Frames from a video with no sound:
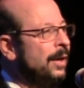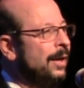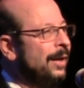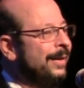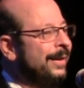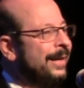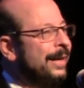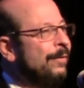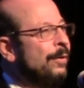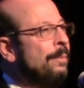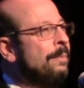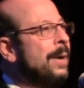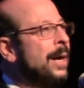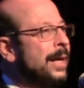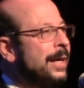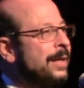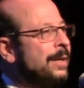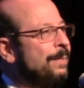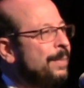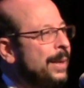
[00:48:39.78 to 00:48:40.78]
I think giving
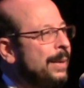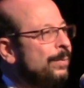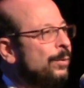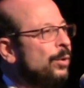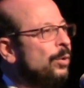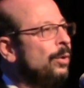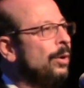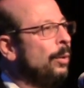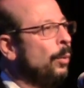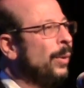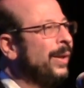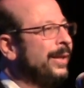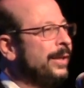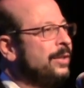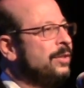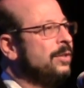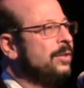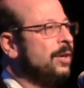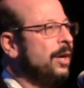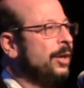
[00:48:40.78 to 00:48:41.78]
money to people who are
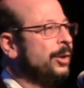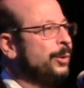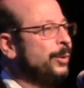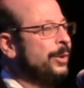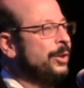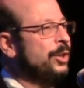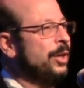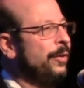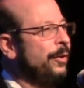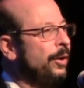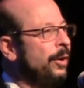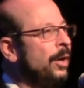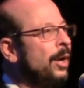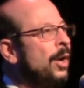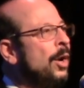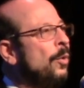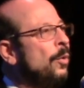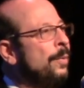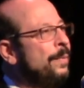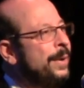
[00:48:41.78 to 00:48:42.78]
willing to talk to each other
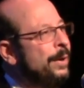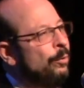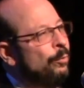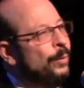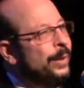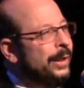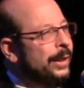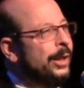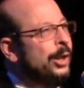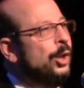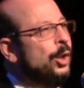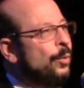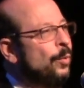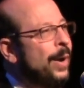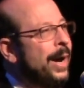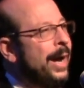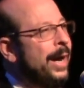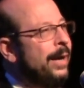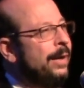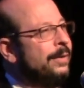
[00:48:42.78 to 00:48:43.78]
would be a really good
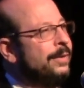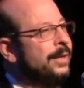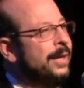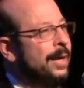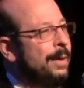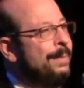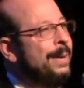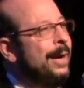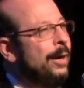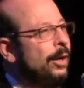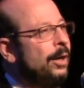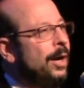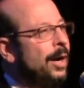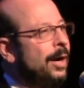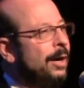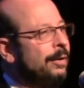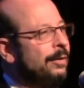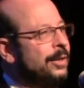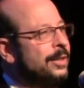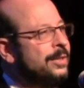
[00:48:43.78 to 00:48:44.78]
way to get a better
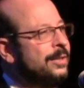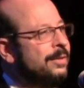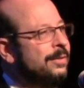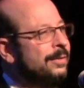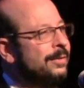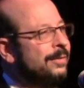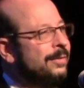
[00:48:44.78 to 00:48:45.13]
Congress.